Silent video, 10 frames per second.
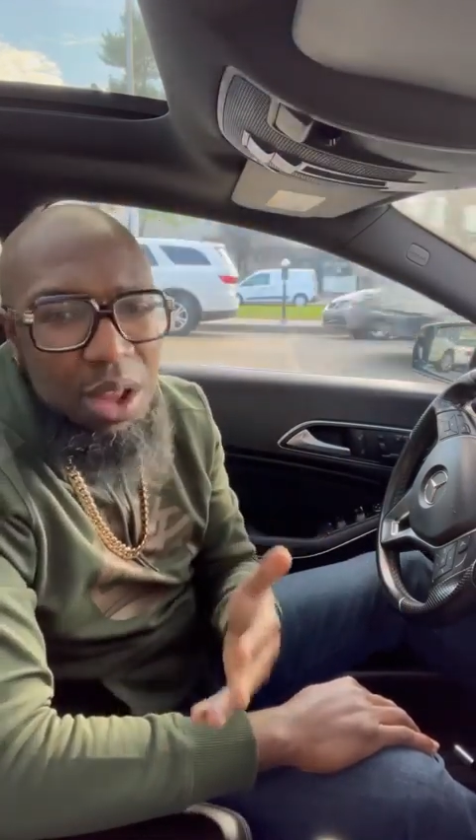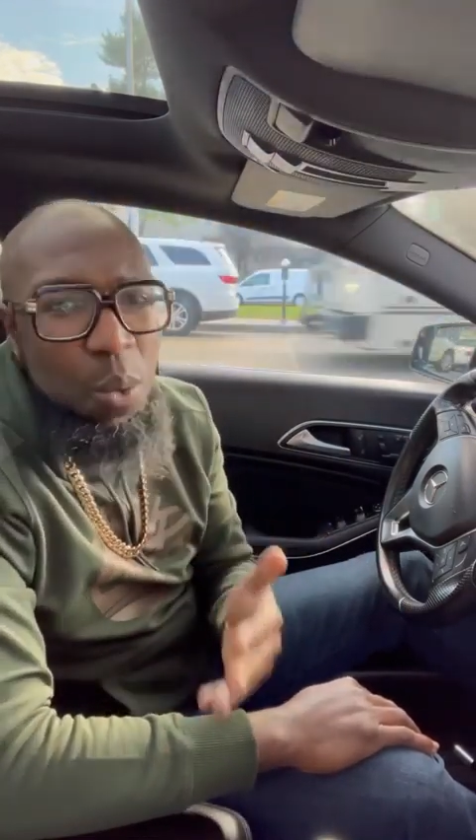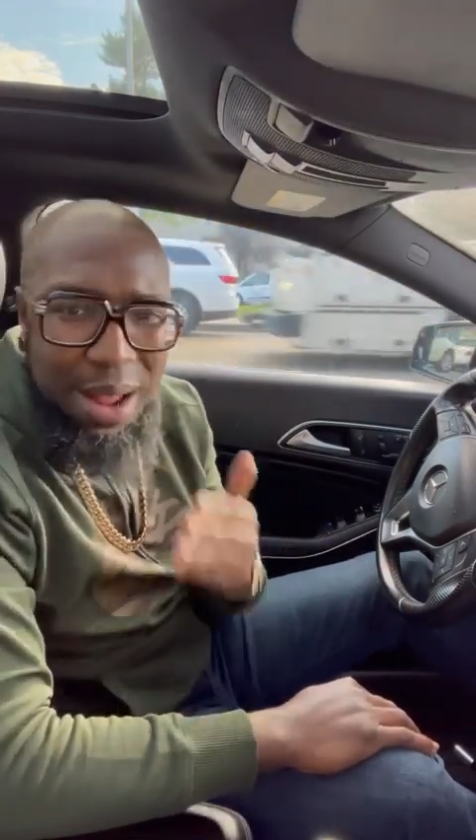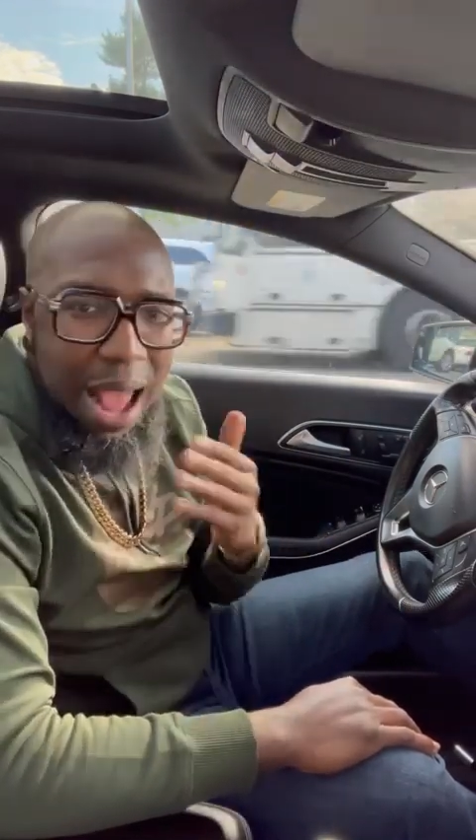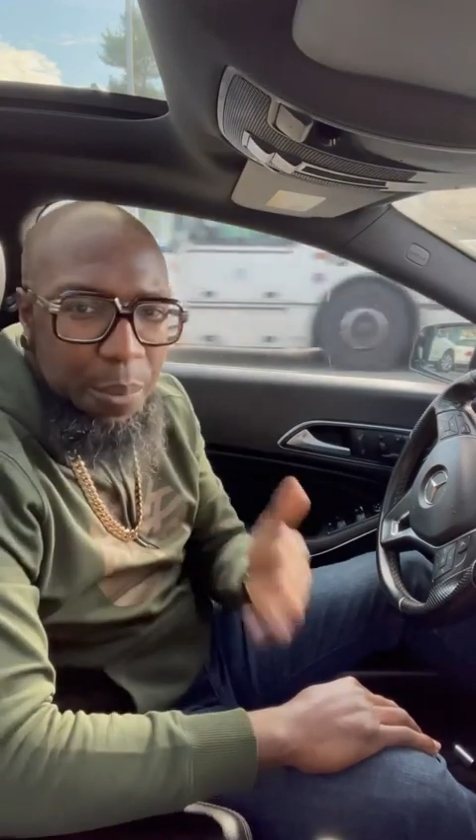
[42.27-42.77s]

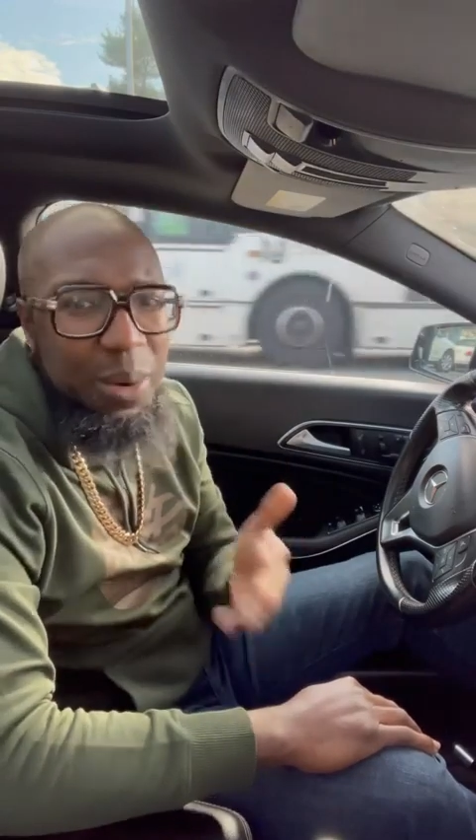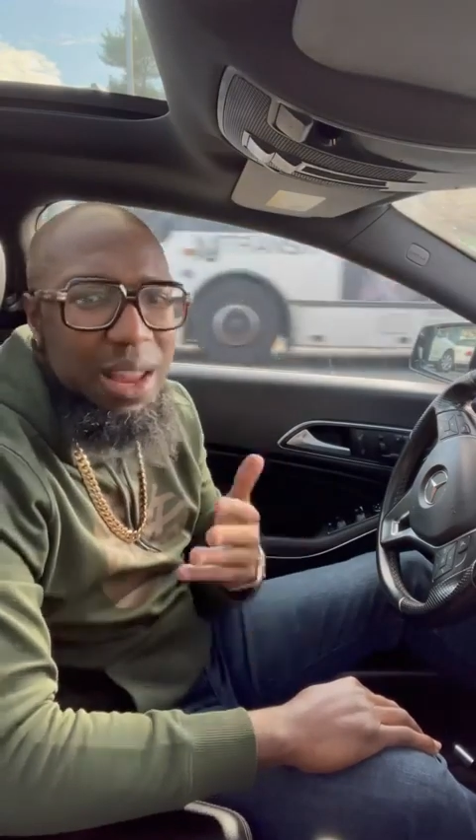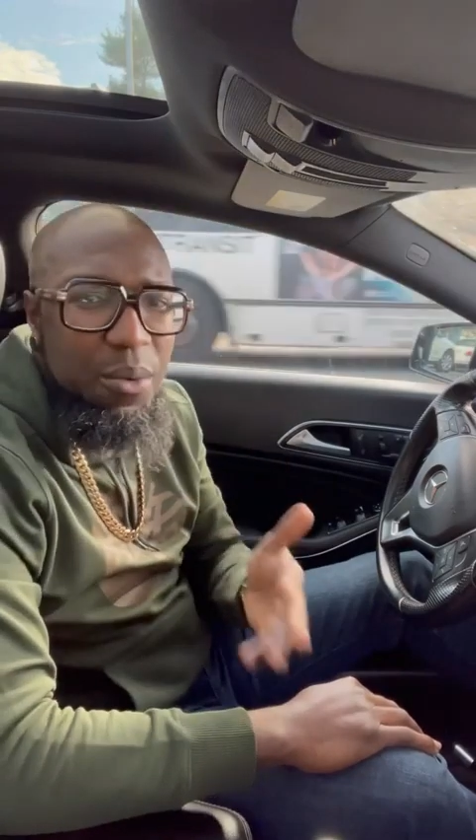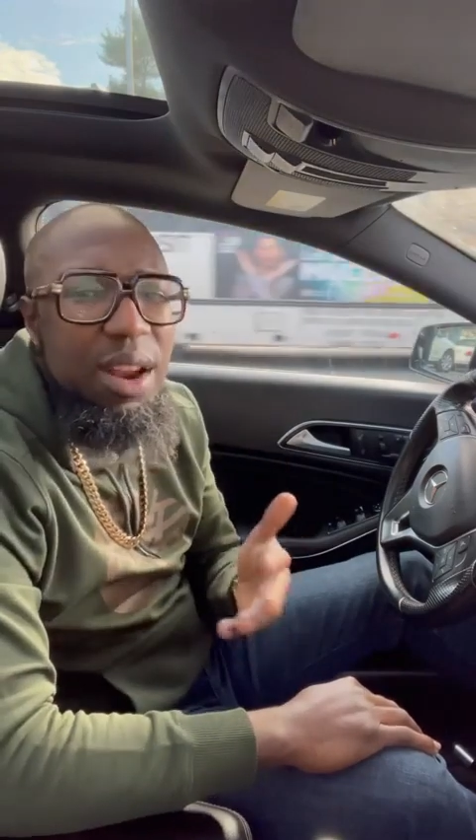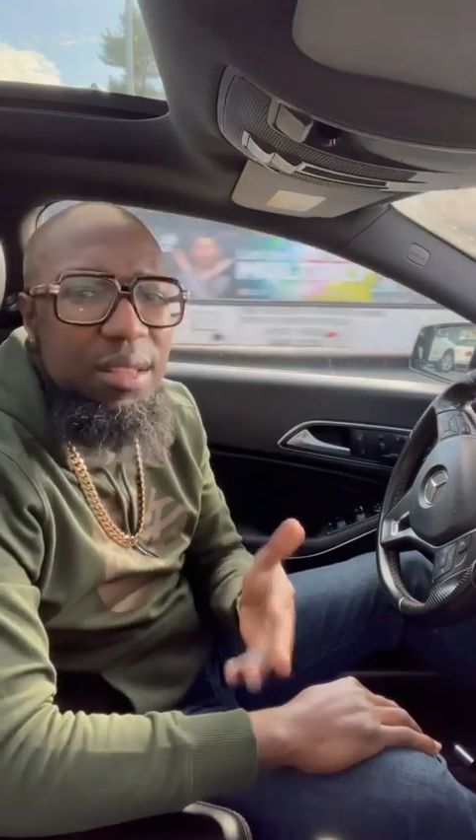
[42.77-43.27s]
What I
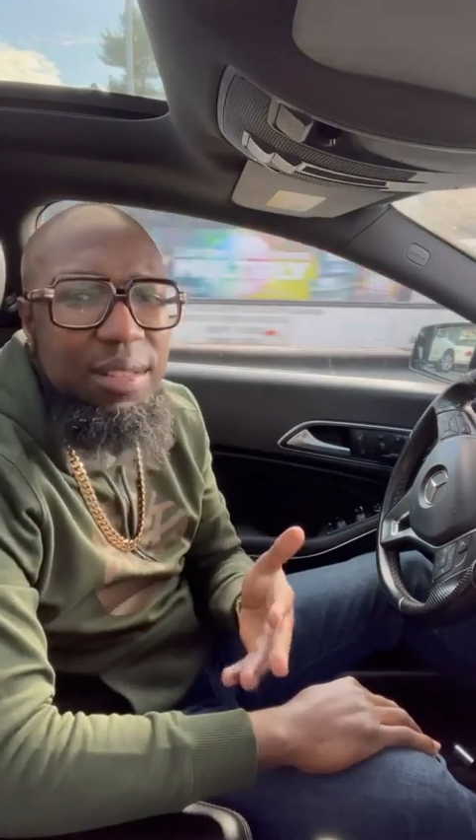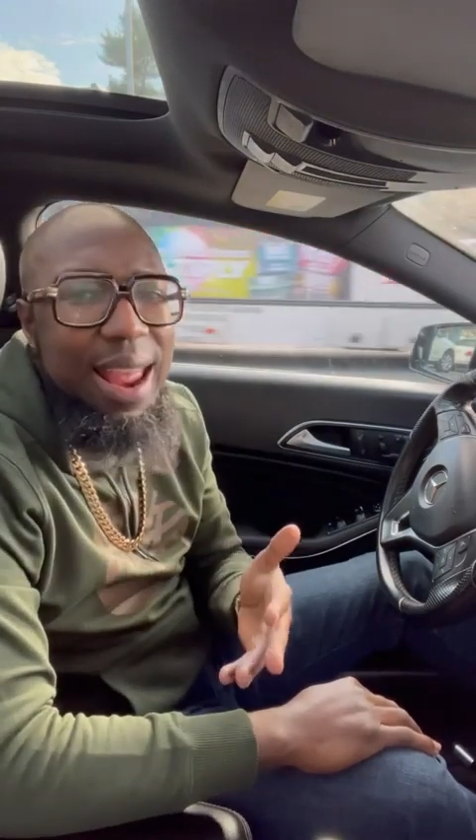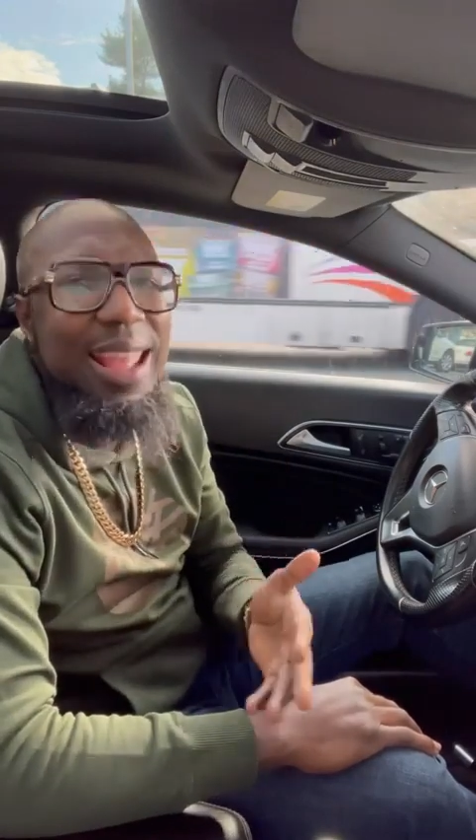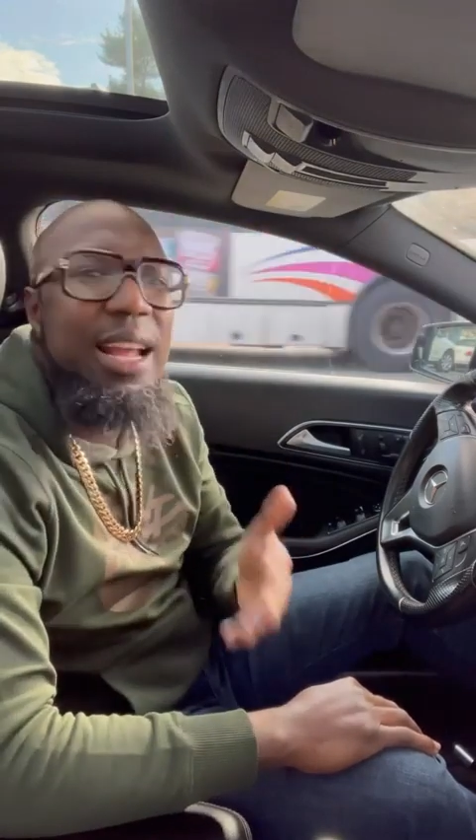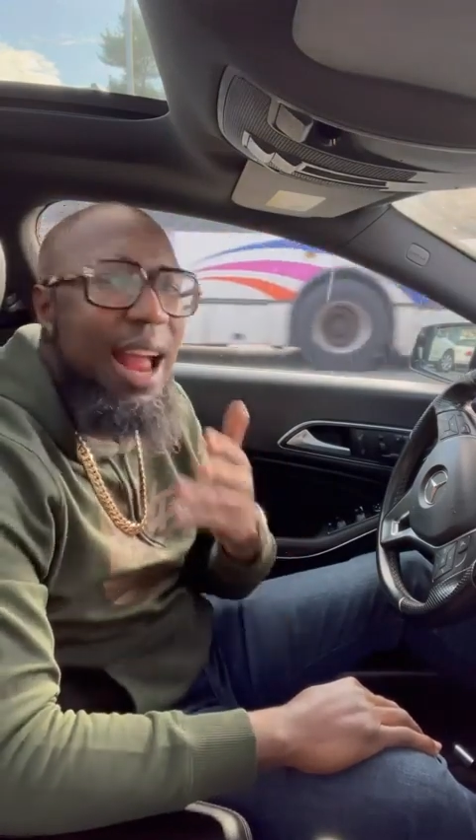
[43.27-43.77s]
really want to
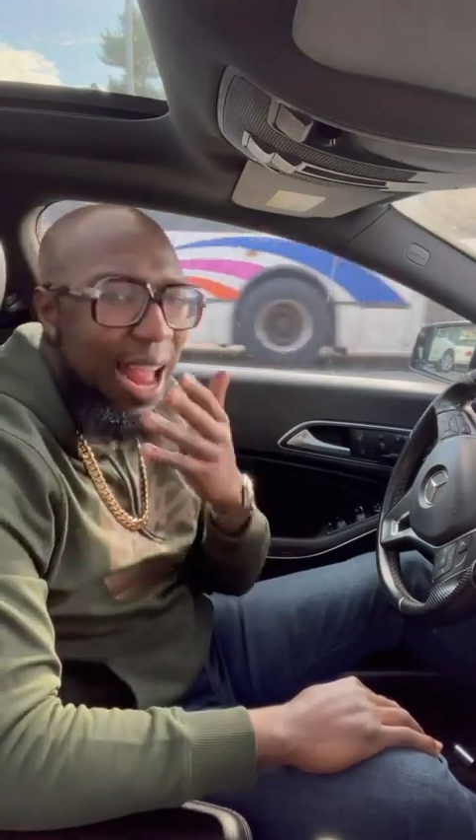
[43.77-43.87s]
say,